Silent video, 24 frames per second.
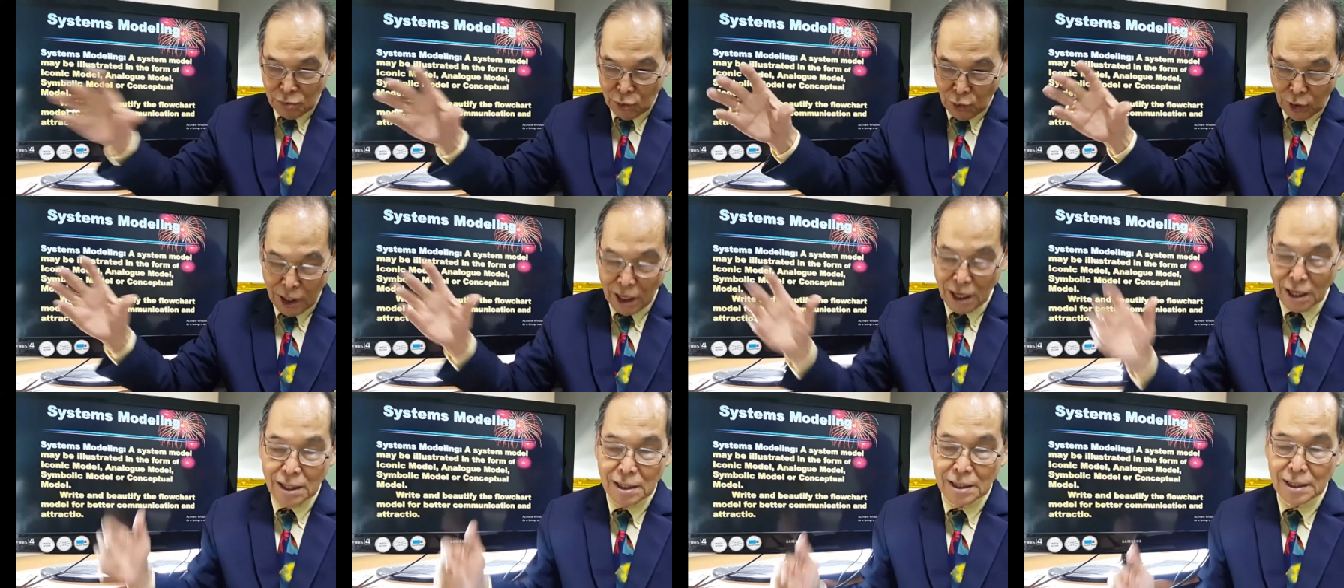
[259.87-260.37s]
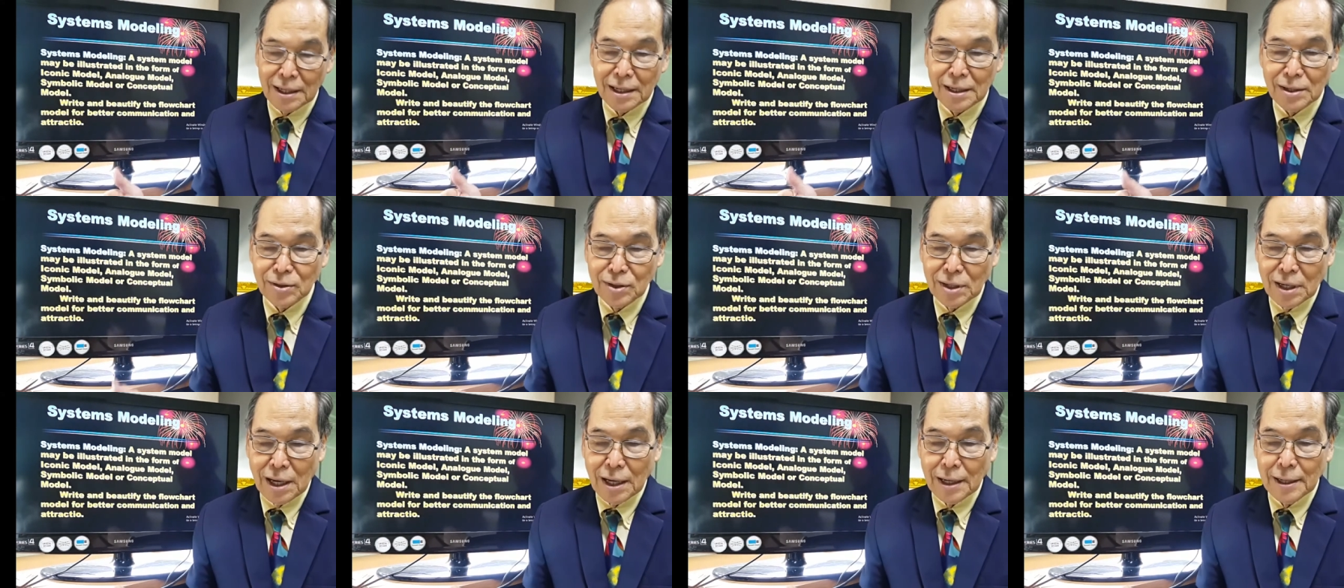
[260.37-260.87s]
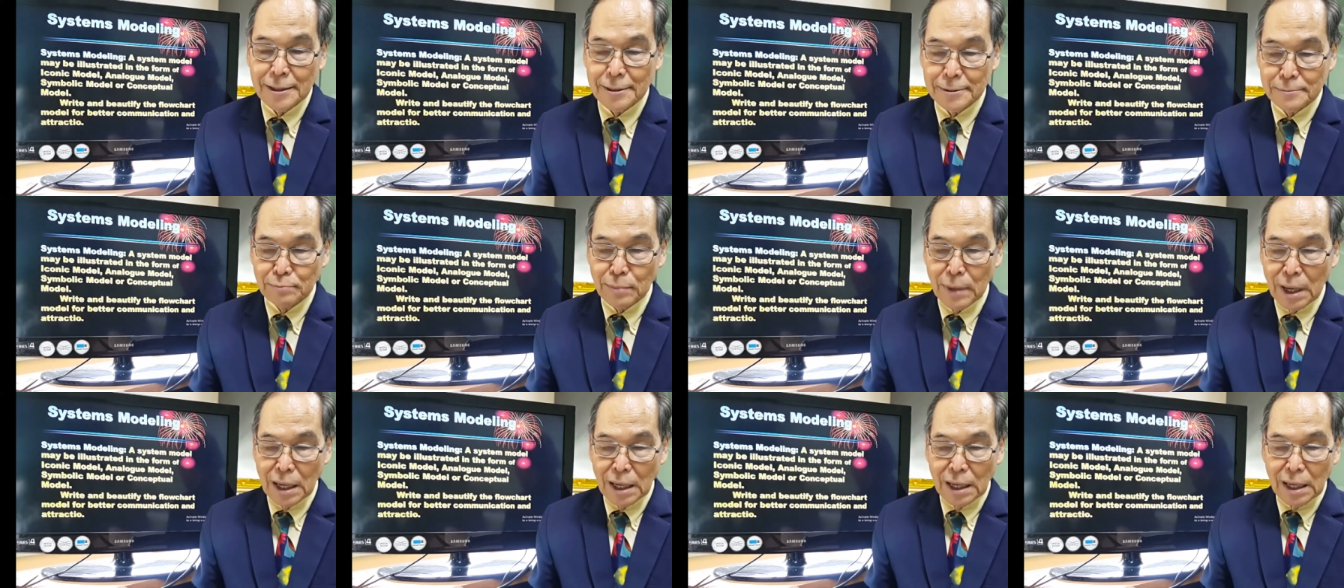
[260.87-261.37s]
Together. Okay.
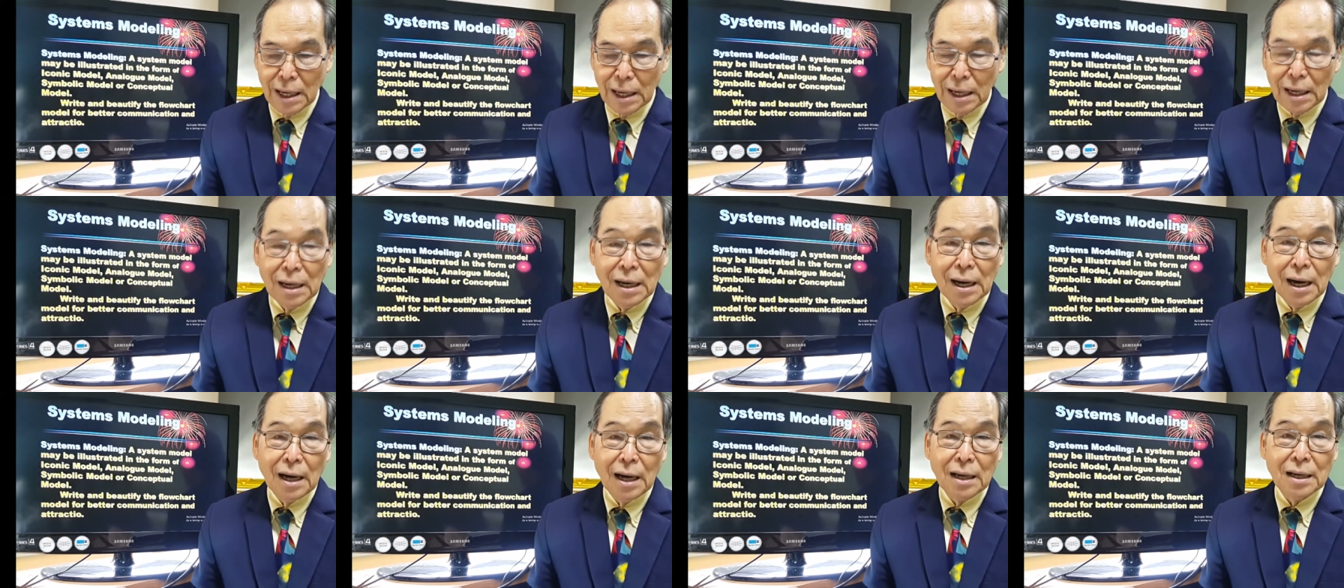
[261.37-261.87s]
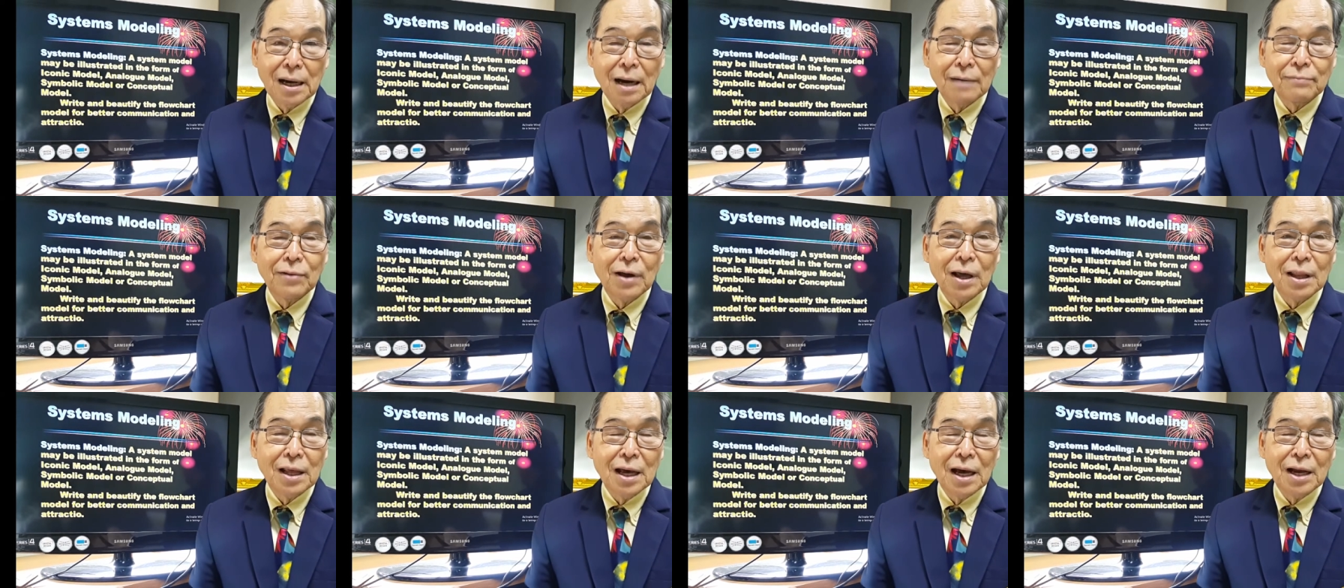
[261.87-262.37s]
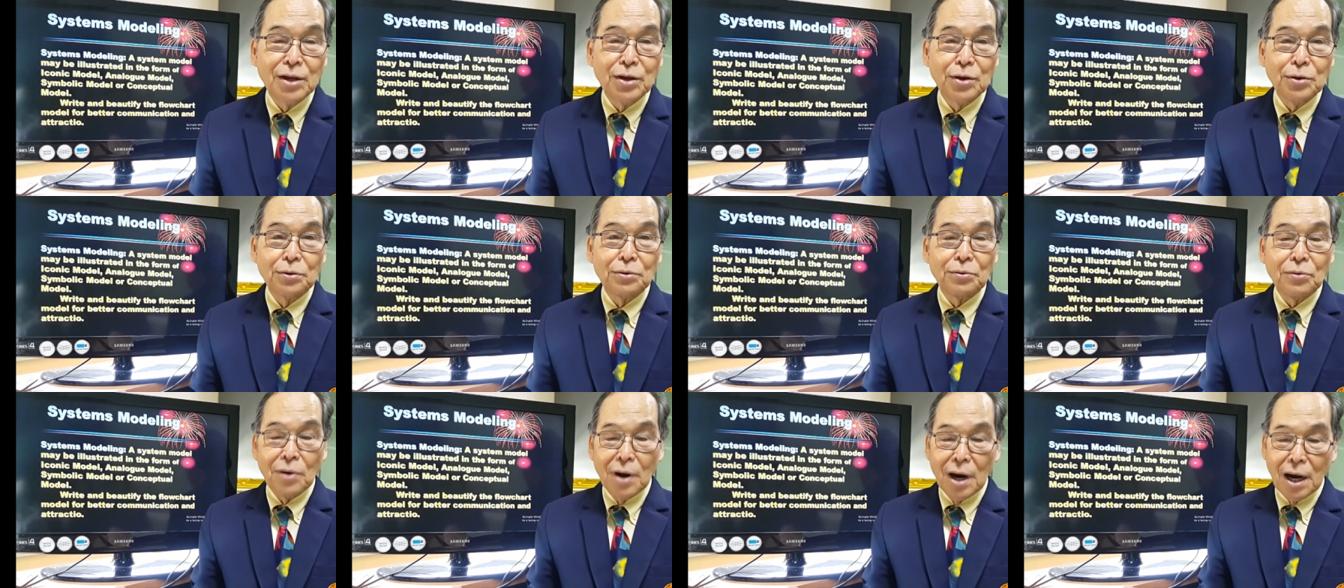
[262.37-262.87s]
And after that,
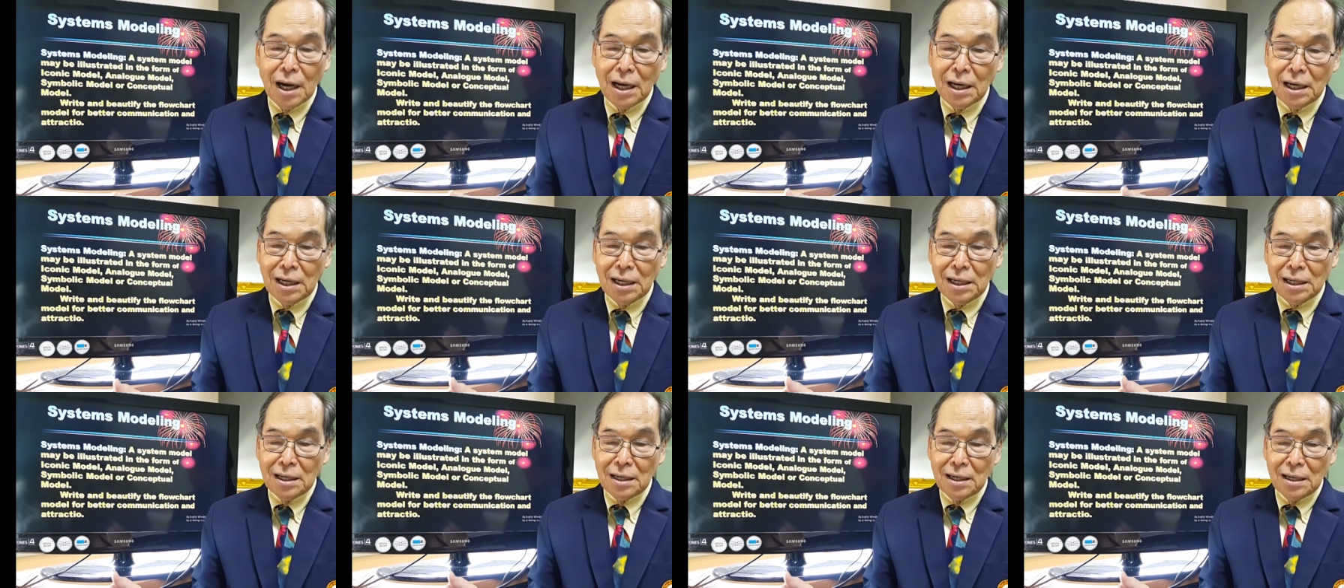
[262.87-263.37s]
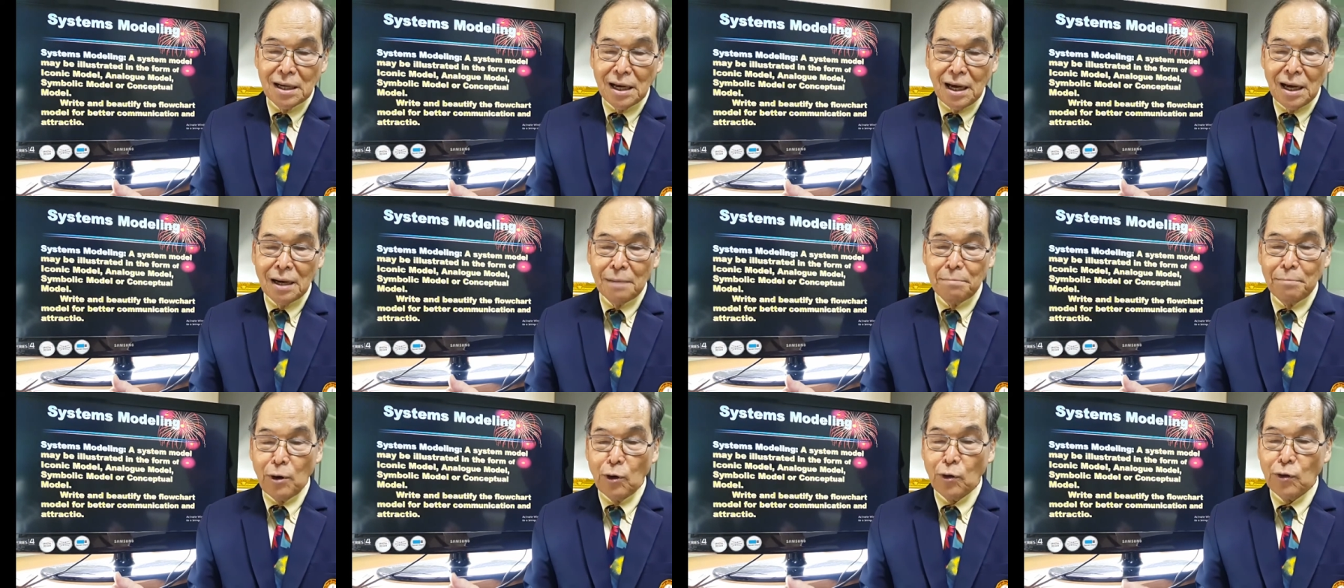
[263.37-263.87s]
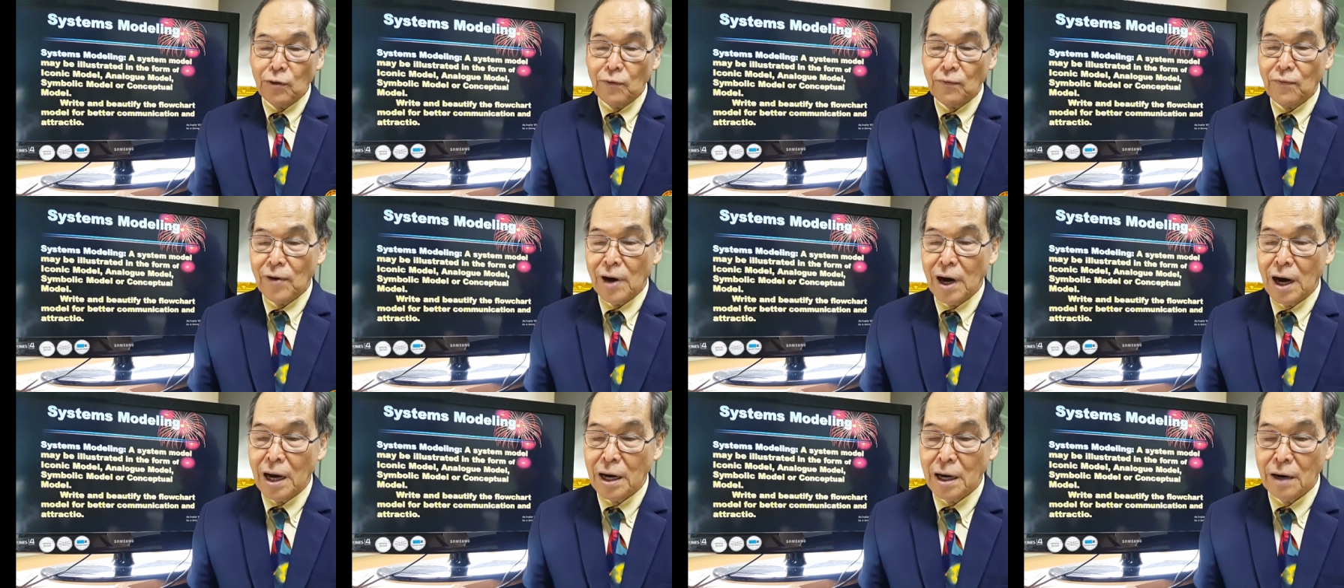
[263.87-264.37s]
you write and
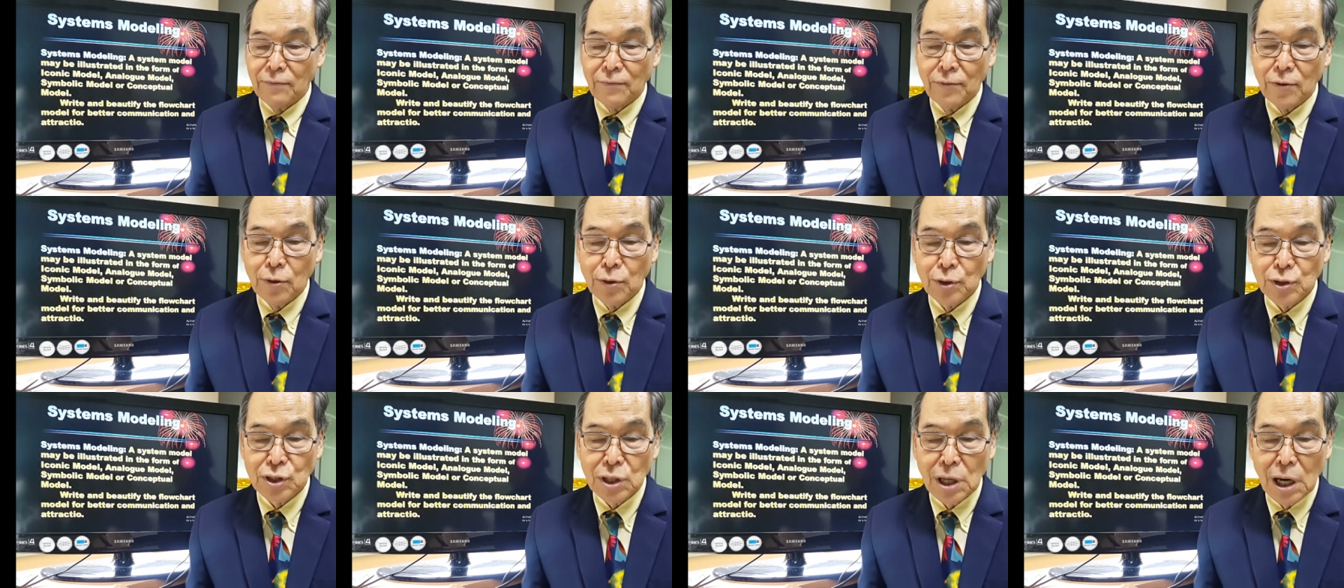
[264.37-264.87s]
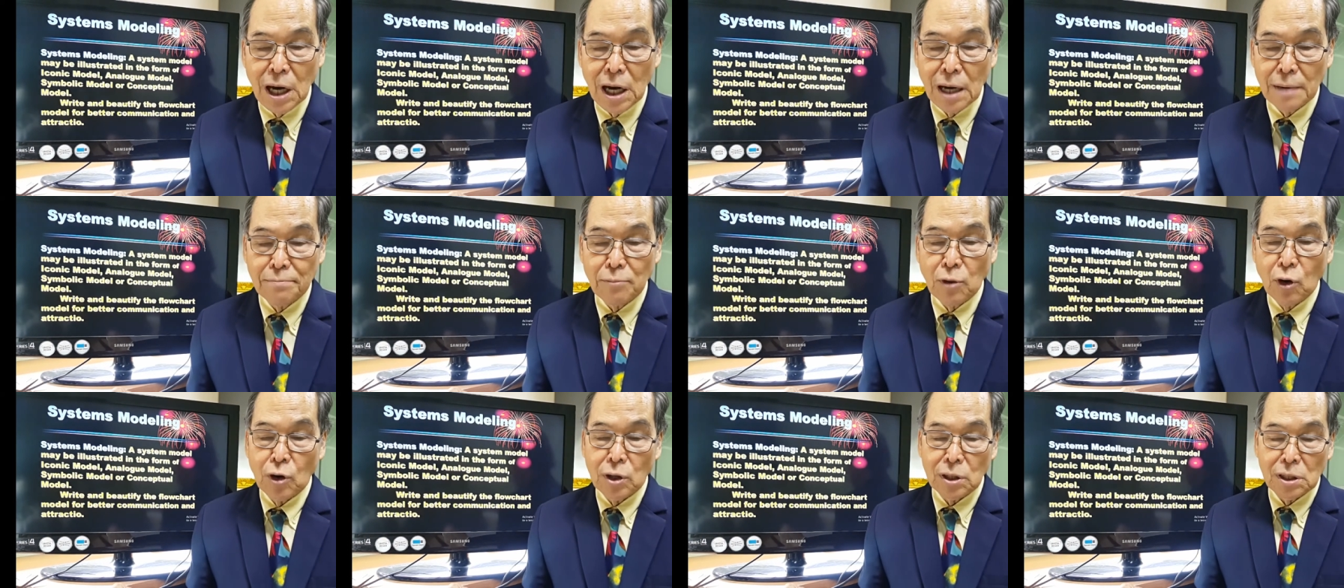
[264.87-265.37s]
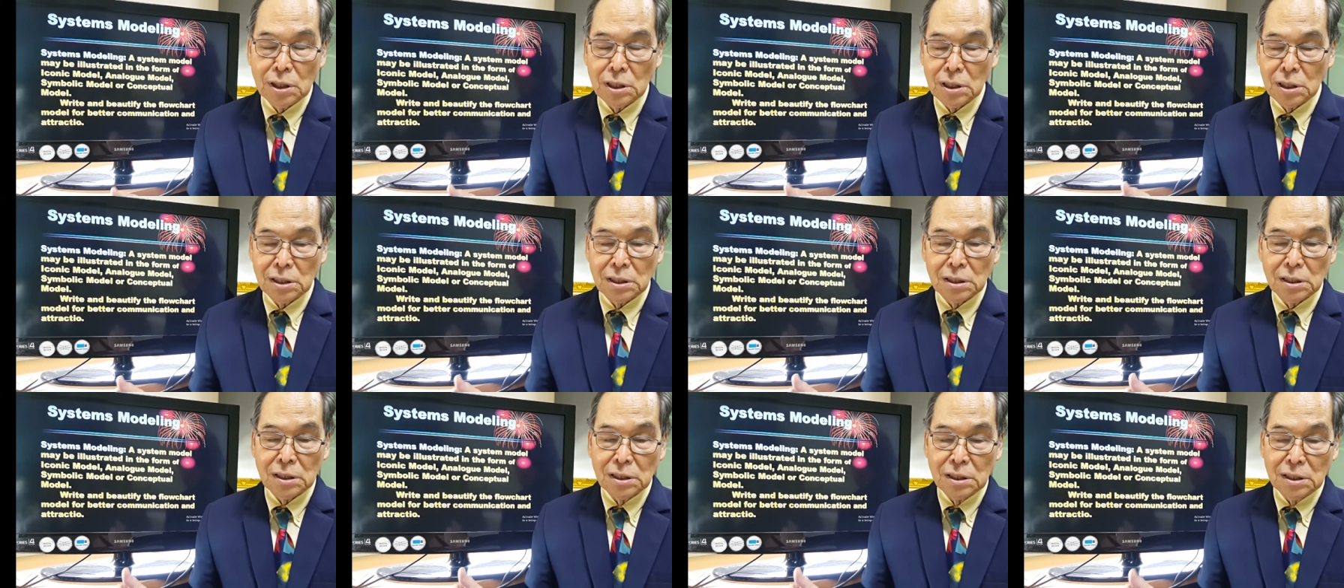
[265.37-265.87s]
beautify the flowchart
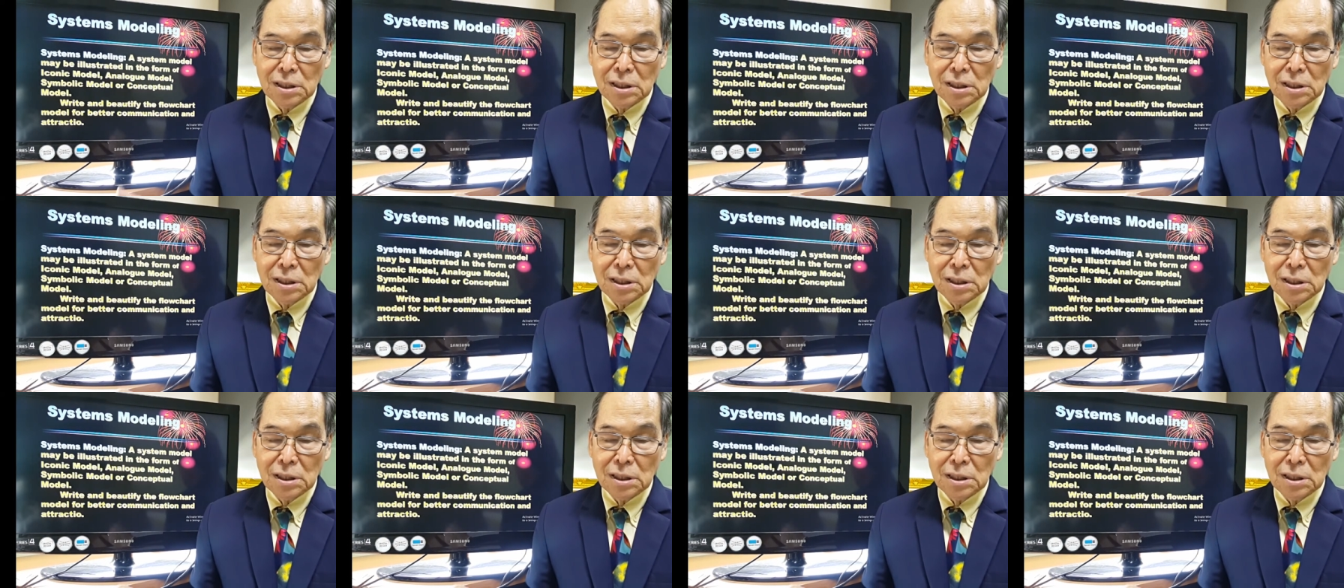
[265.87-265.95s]
model